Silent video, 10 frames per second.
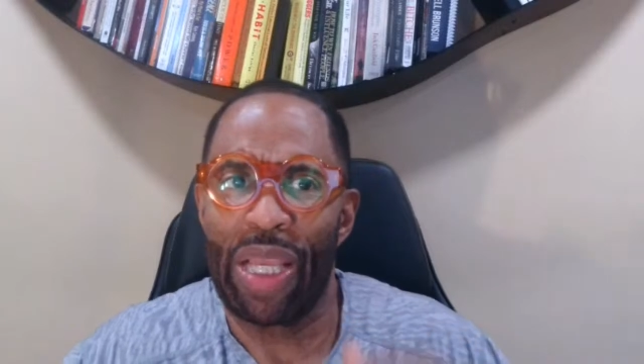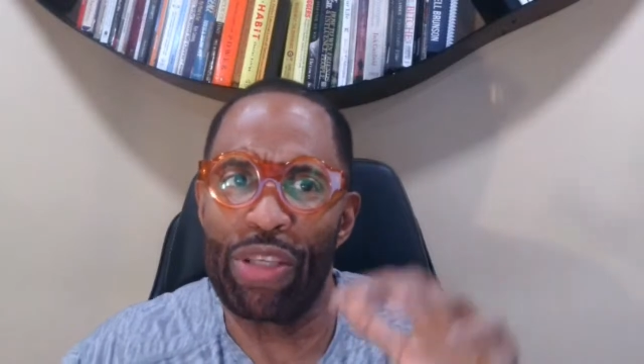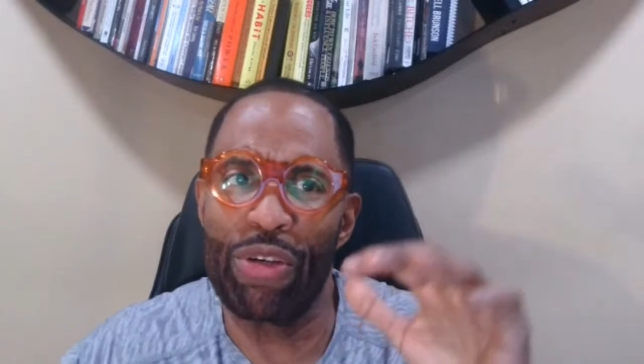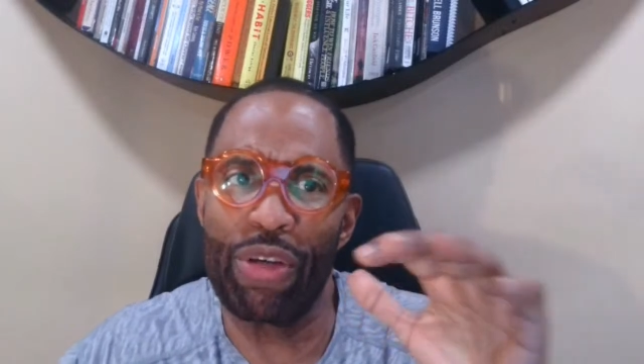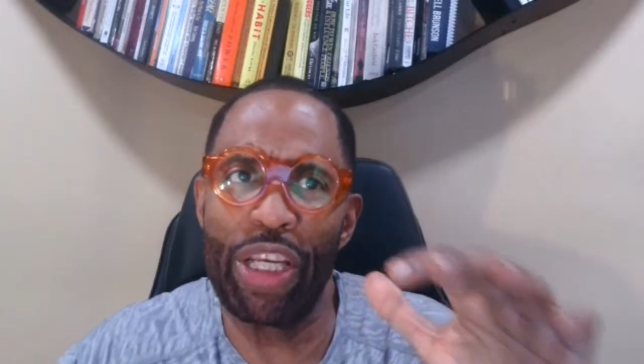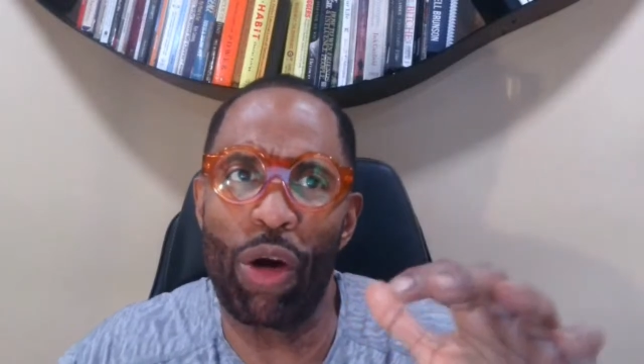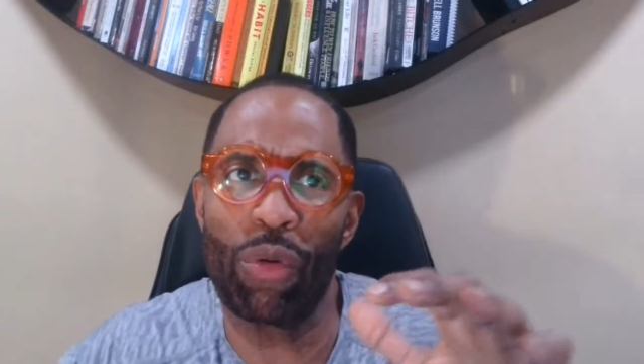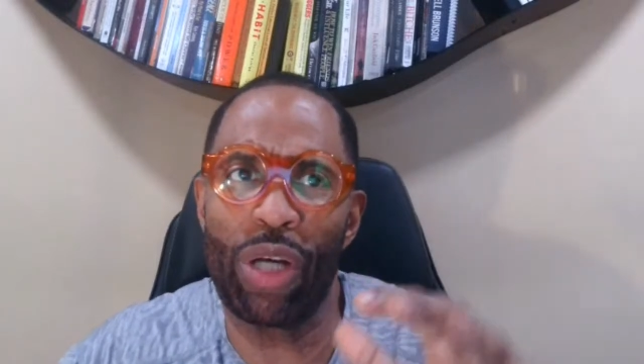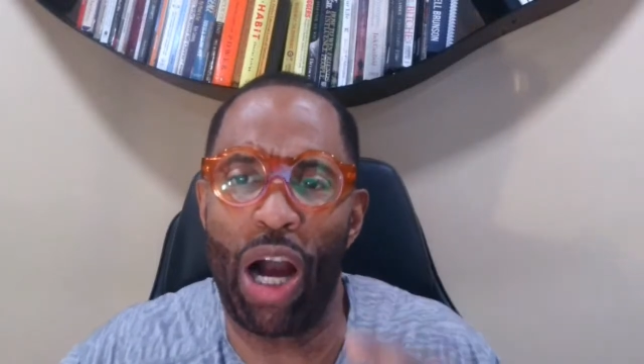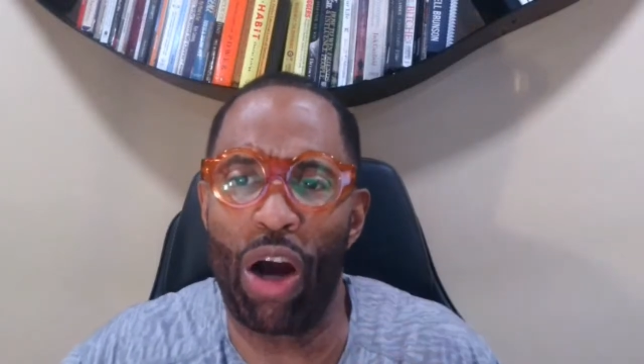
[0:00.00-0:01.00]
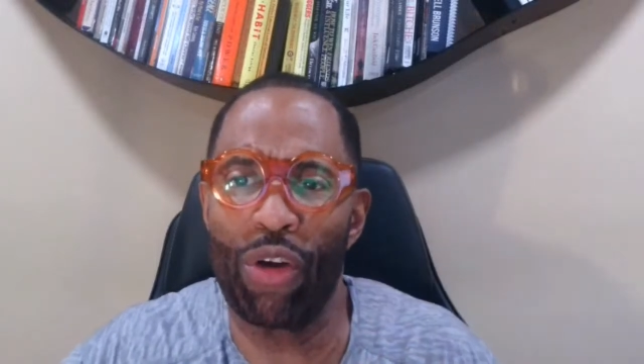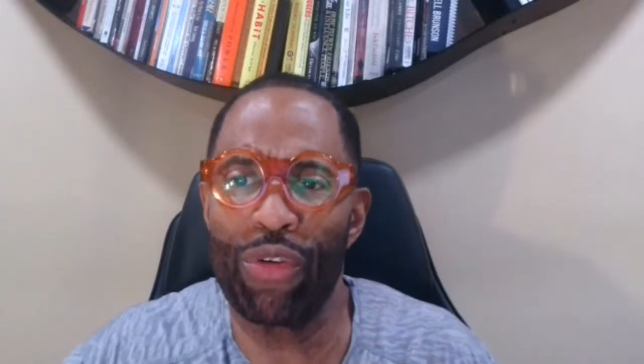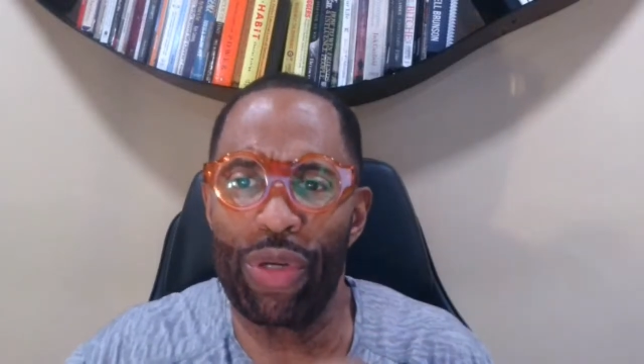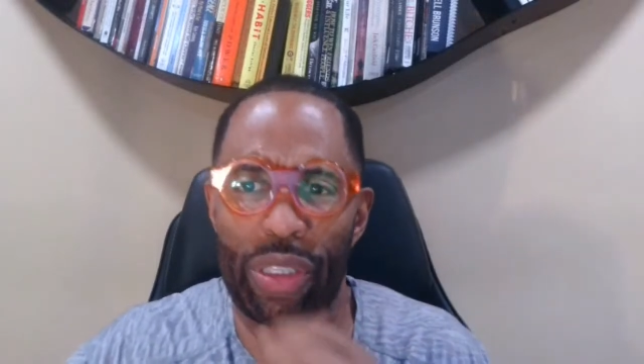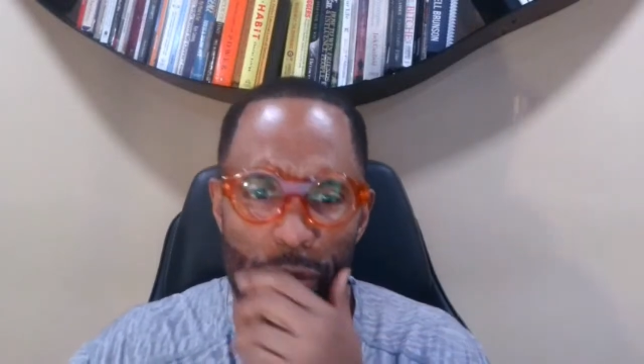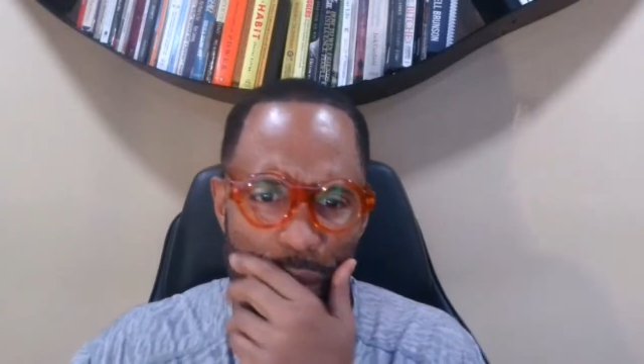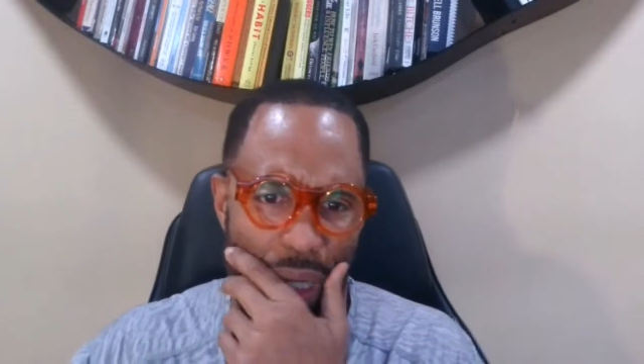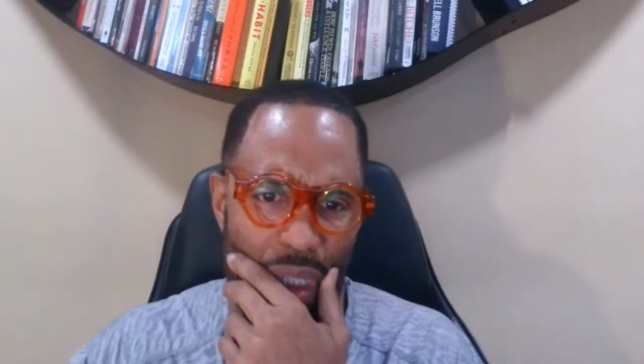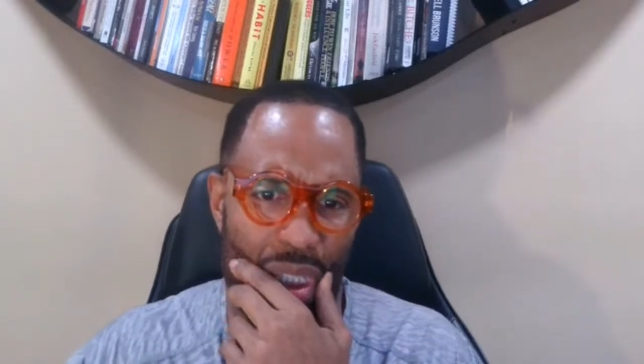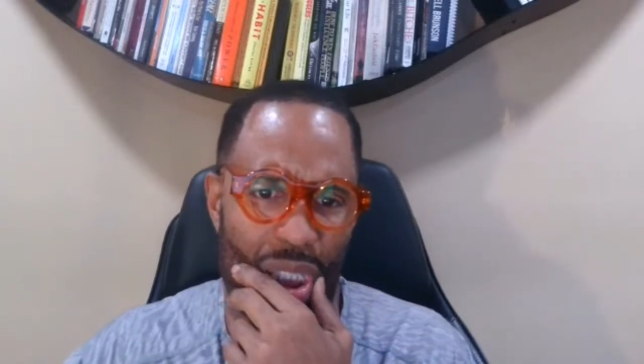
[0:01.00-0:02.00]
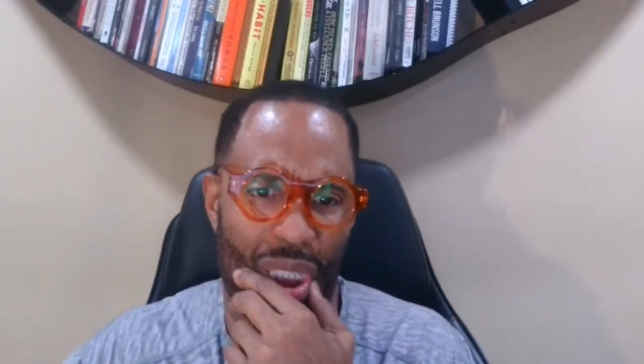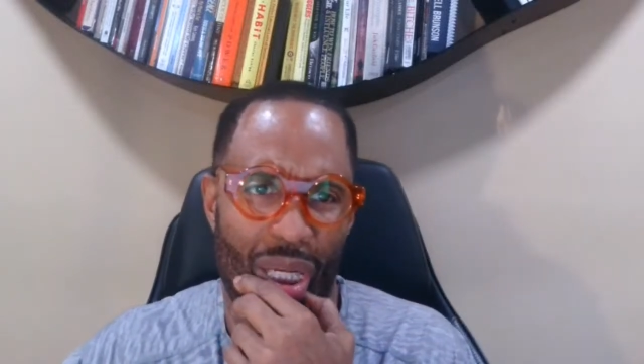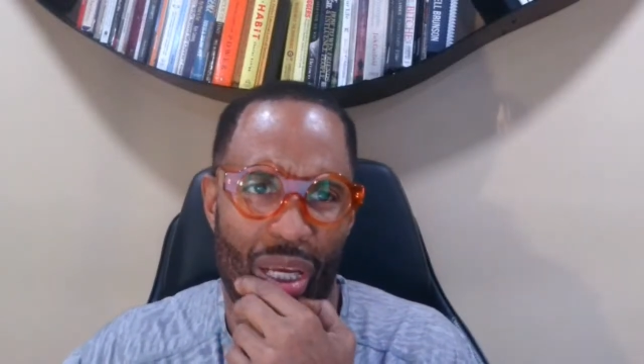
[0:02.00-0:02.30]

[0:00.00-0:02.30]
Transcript: you, he don't call you as much.